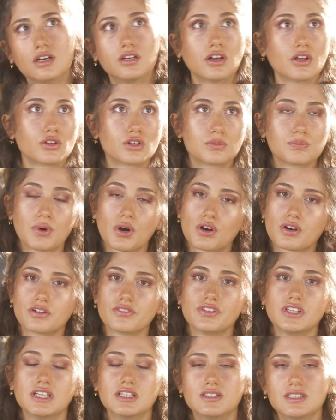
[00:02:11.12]
Another part
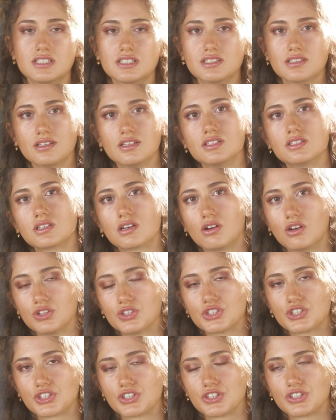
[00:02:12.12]
of the indie sleaze
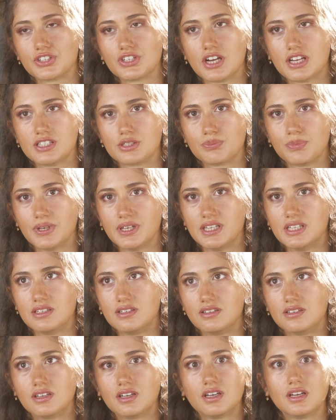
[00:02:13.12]
culture has
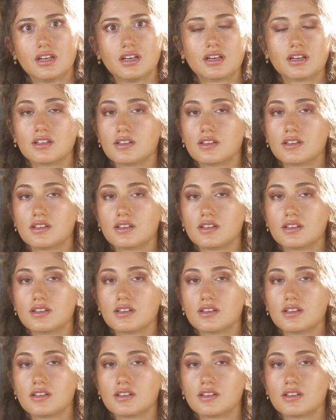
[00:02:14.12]
been